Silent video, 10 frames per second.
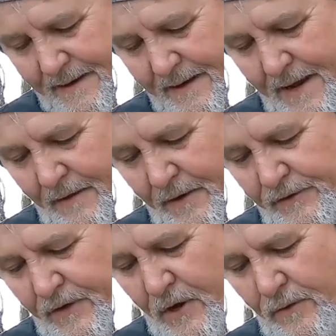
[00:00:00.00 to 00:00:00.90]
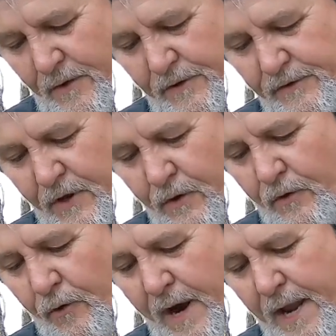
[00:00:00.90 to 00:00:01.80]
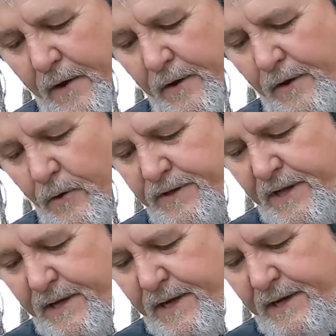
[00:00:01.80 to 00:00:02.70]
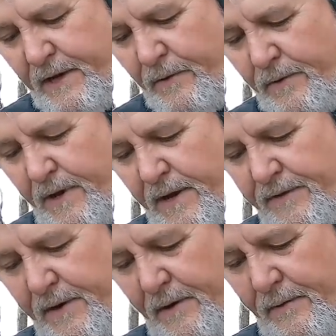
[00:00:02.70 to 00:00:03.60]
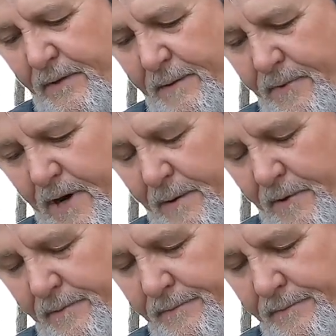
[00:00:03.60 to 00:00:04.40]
Yeah, there's no crater, no titting, no nothing on that primer.